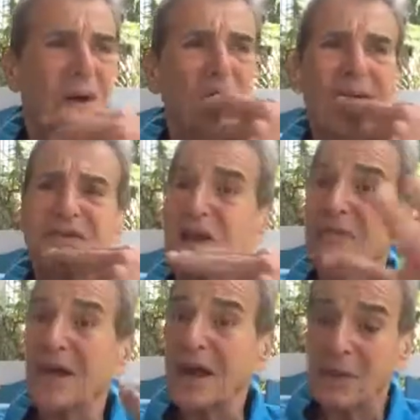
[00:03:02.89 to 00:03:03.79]
Who else?
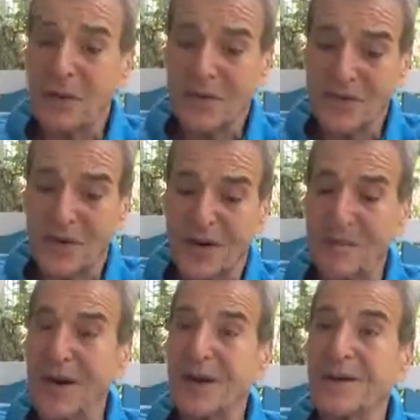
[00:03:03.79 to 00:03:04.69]
David Letterman was a
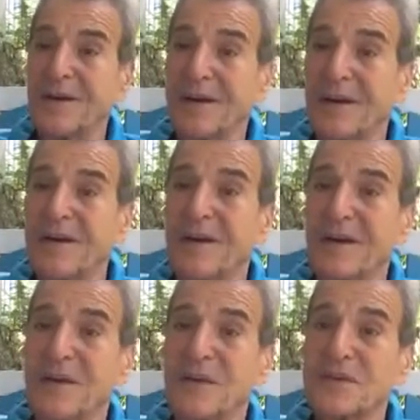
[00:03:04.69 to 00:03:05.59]
weatherman,
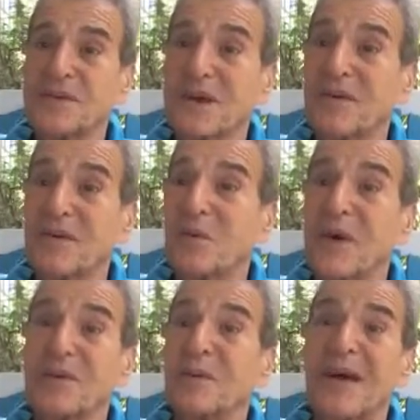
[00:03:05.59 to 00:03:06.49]
and he was David
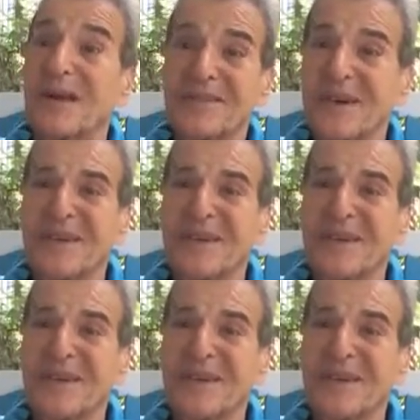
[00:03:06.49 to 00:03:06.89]
Weatherman